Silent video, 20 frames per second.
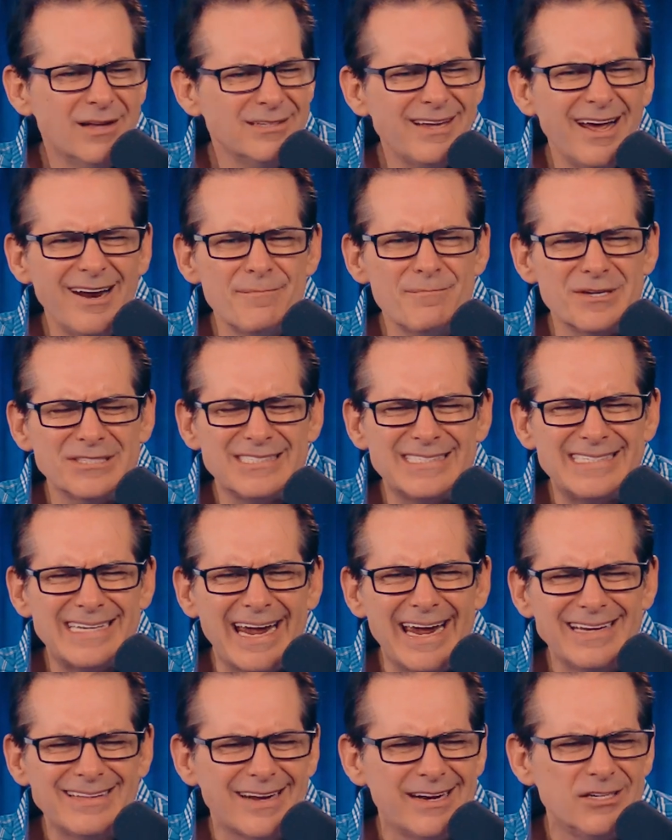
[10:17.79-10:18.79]
It's not a
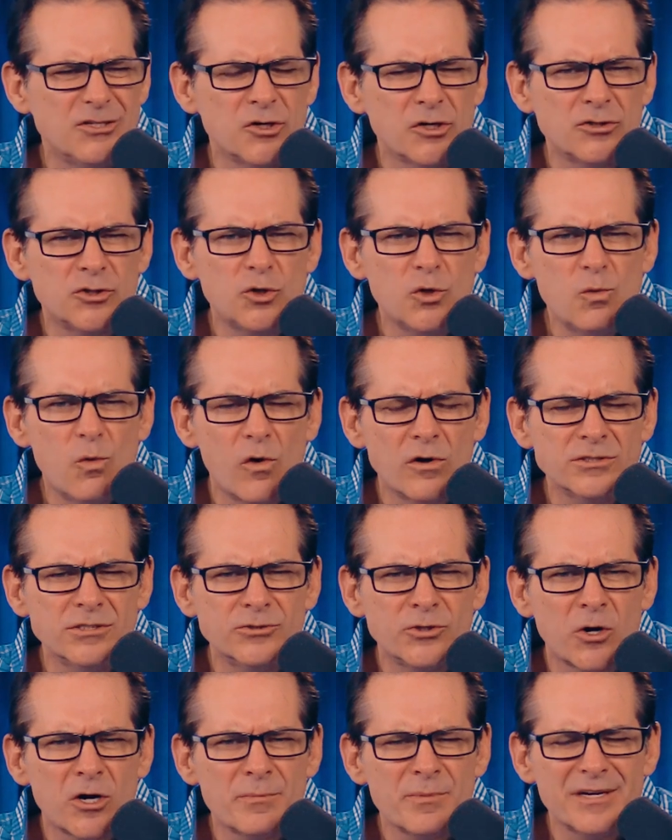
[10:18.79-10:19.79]
mistake that he took two wars
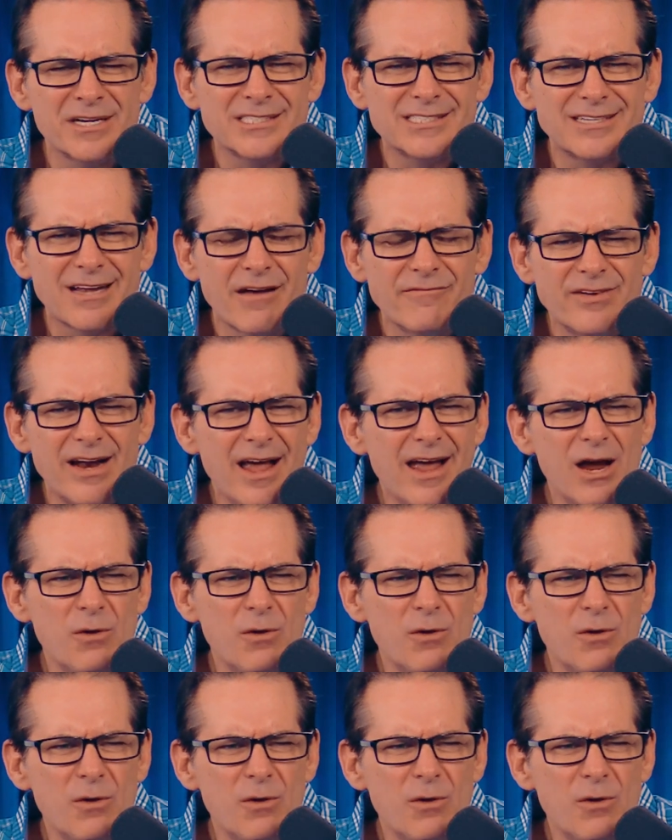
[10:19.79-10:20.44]
and turned them into stabbing.